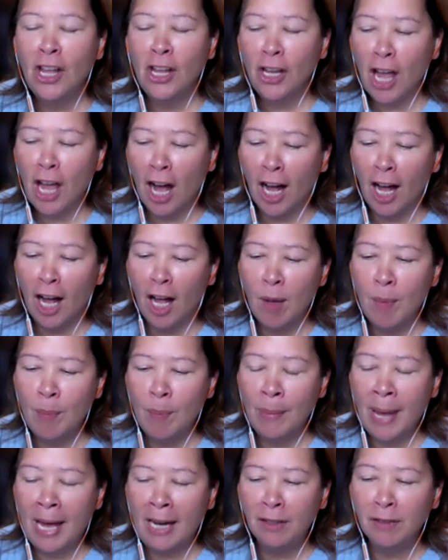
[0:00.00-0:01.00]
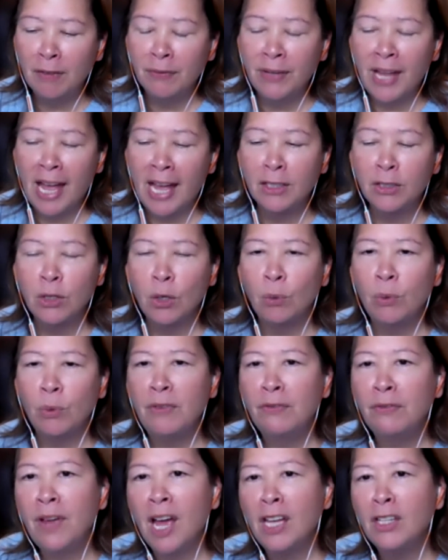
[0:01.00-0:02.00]
Uh, matter of fact, so we
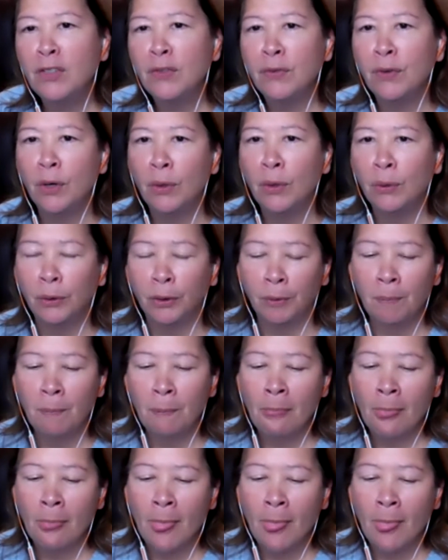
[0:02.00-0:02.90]
fast forward,